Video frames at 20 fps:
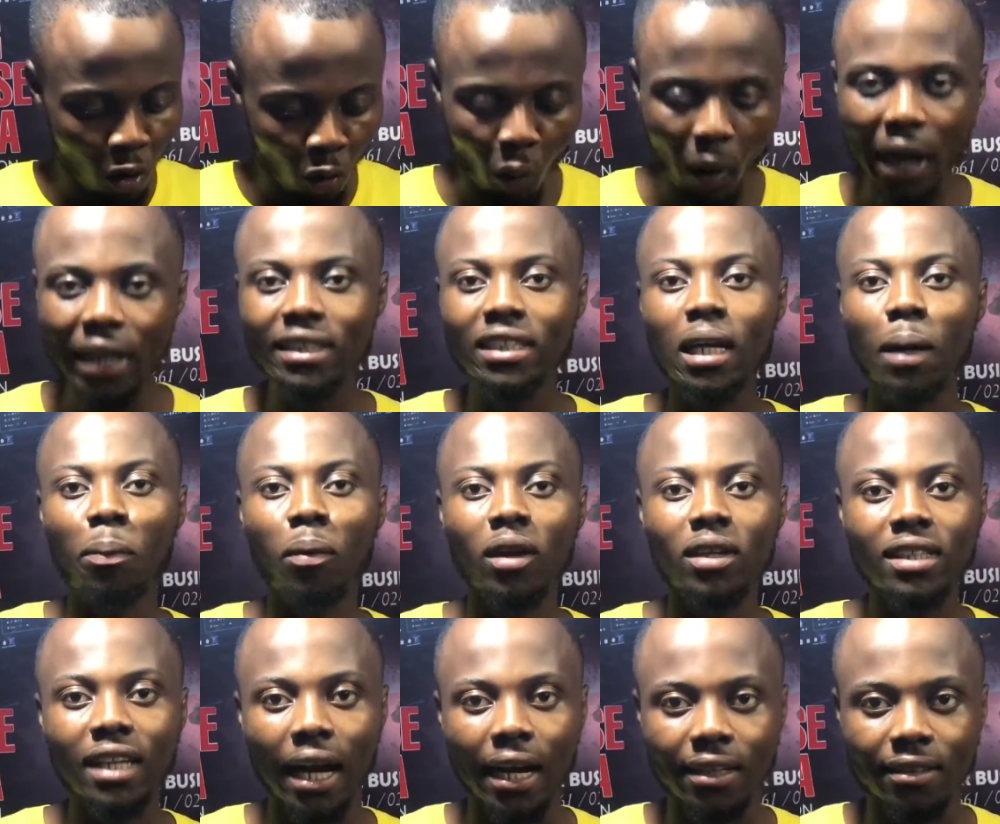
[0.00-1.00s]
Why is she
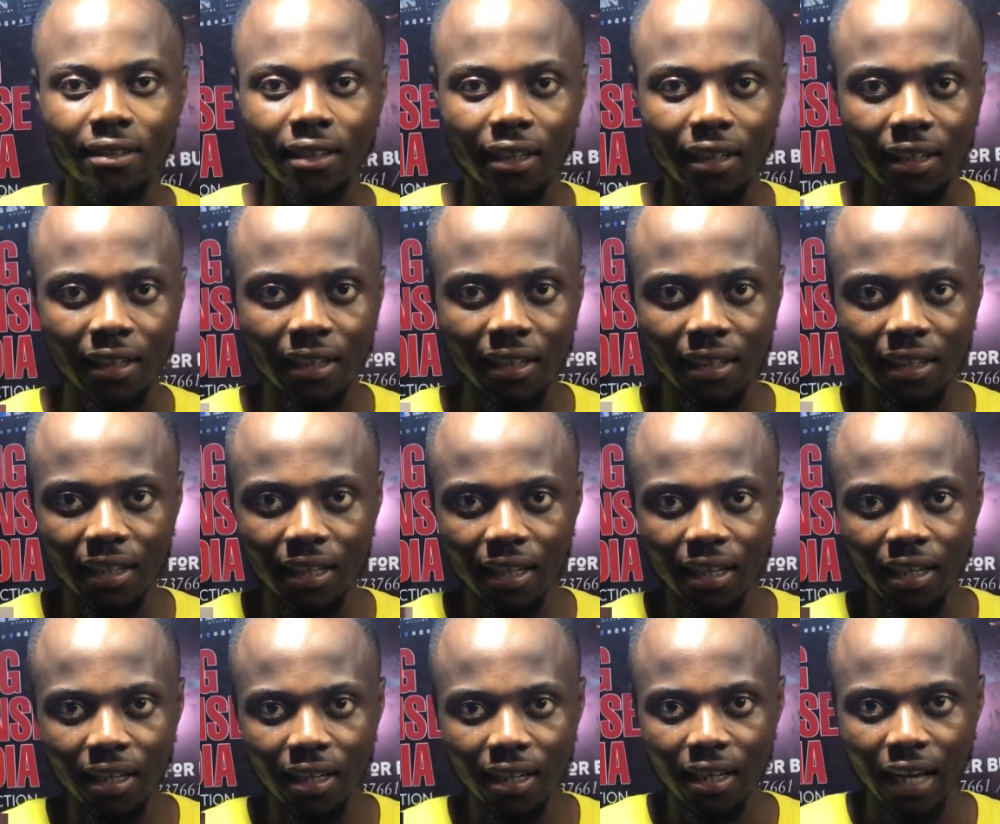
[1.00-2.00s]
apologizing?
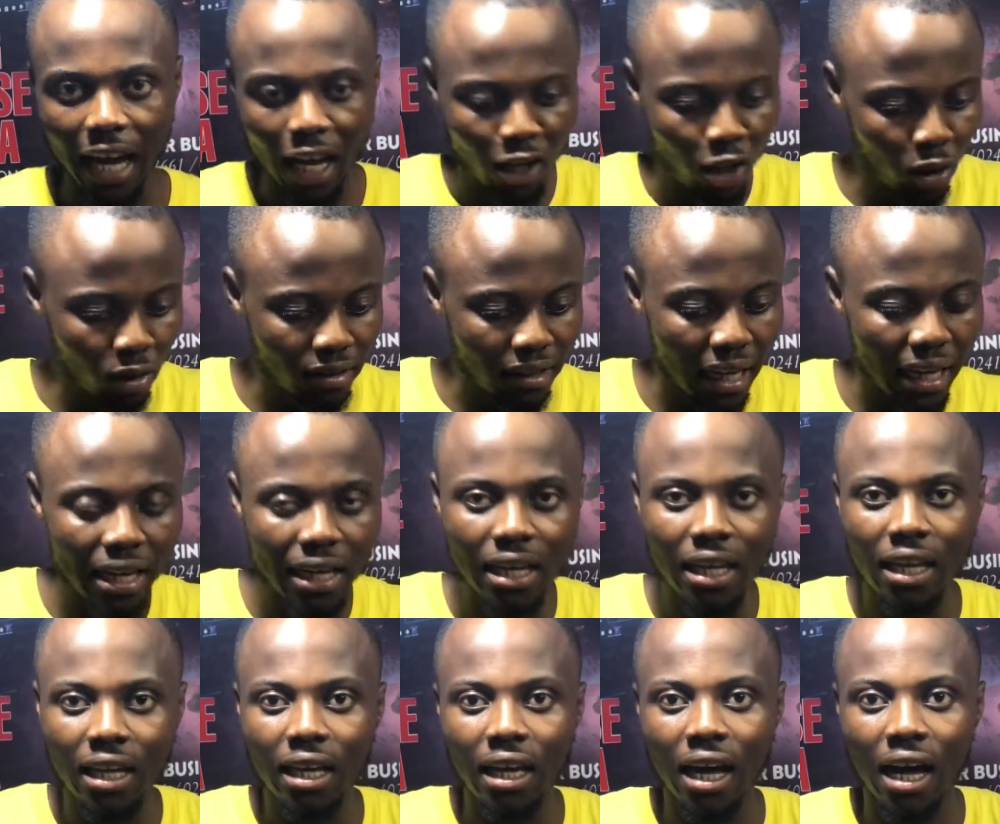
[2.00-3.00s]
And you
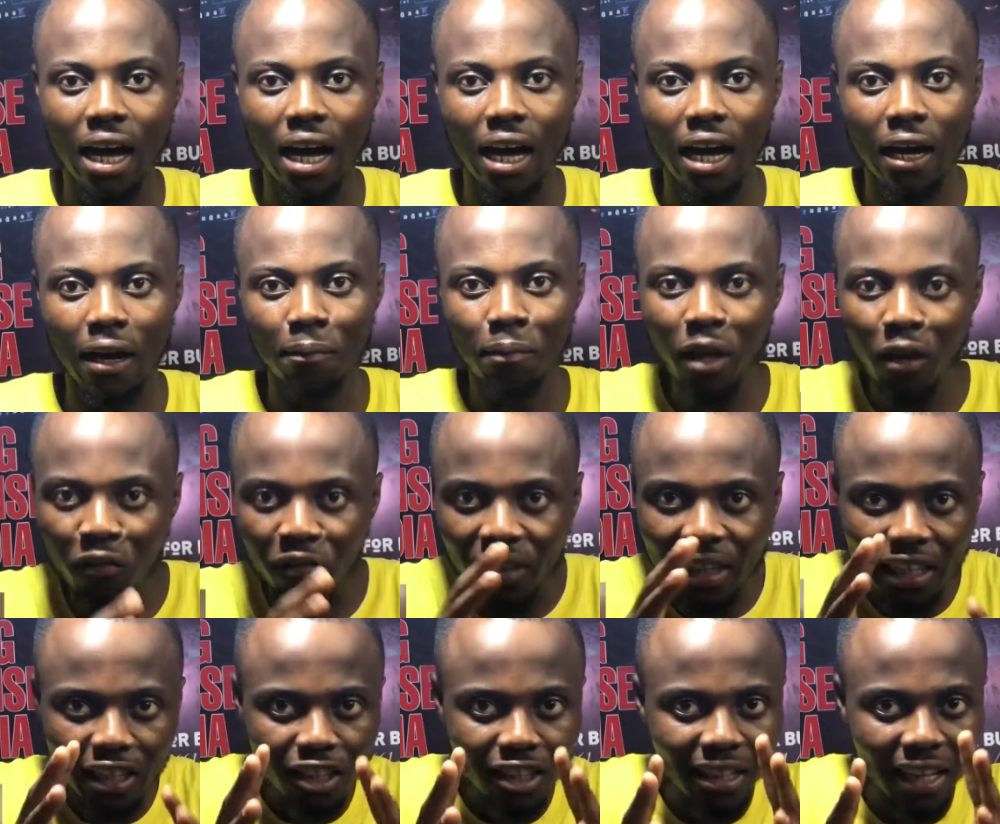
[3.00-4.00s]
think if
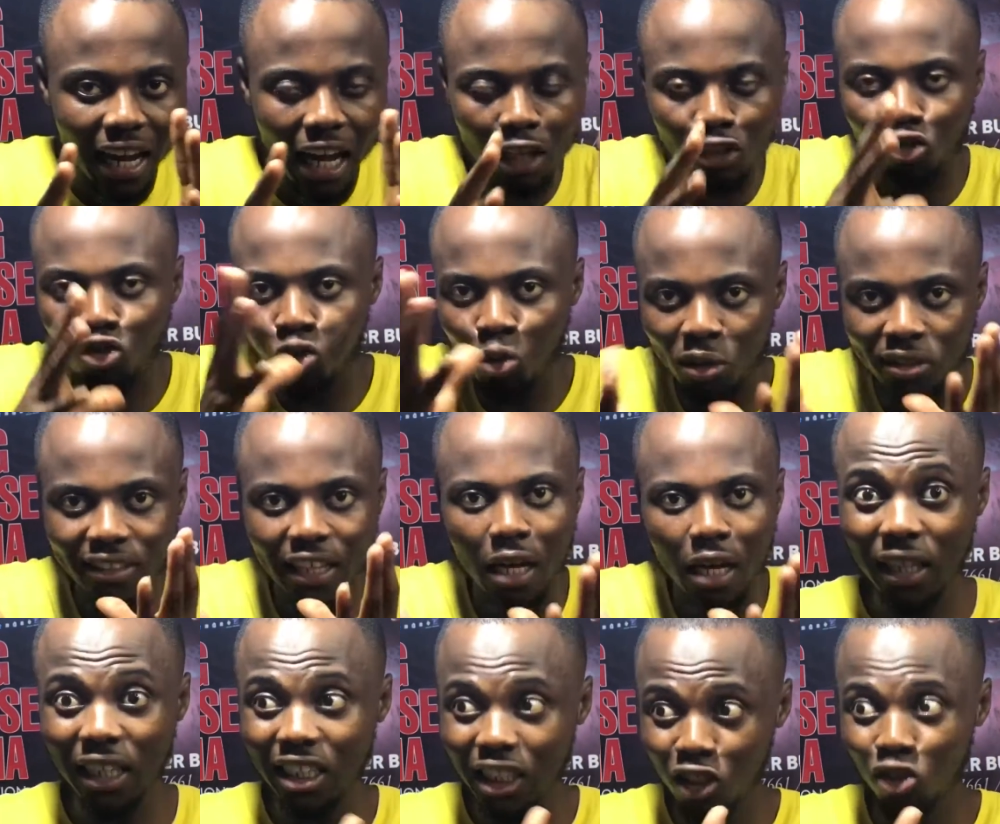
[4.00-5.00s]
this thing had twisted,
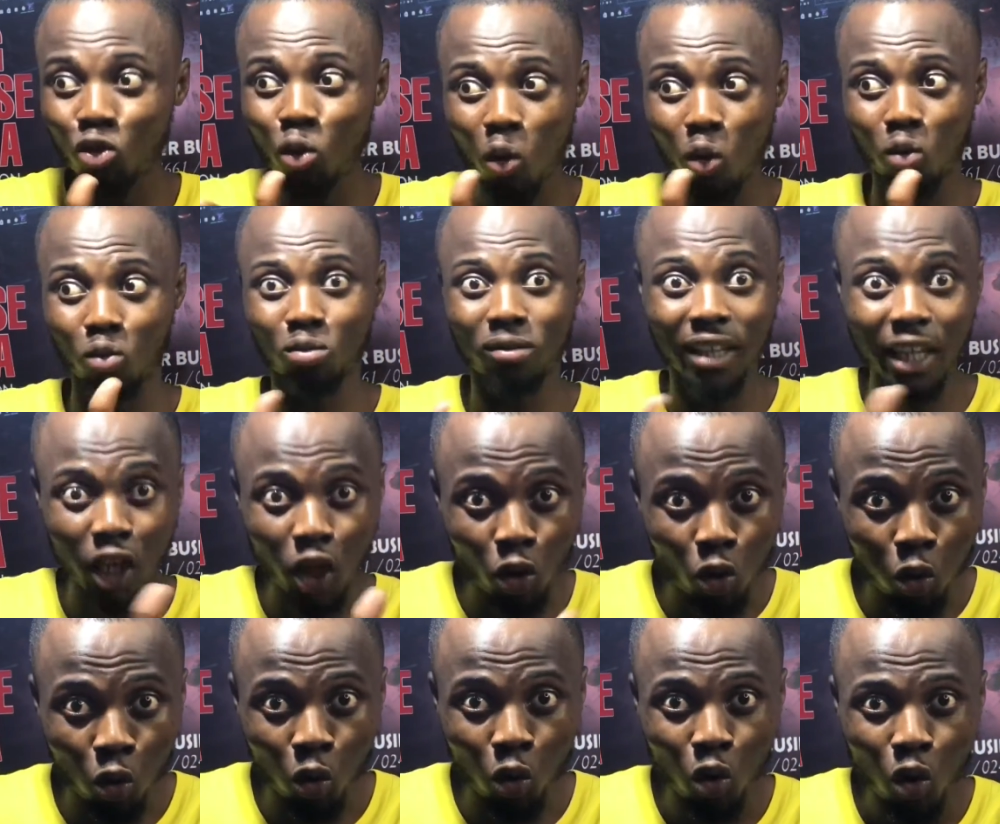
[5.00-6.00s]
you think she's going to take it
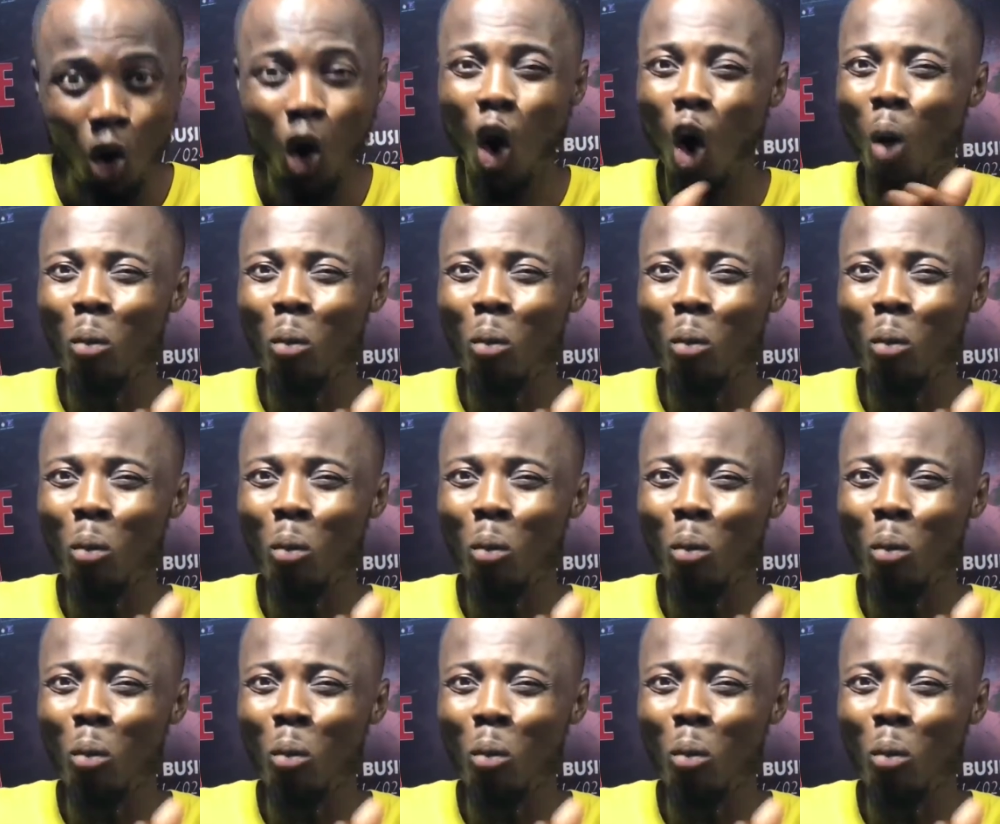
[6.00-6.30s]
cool?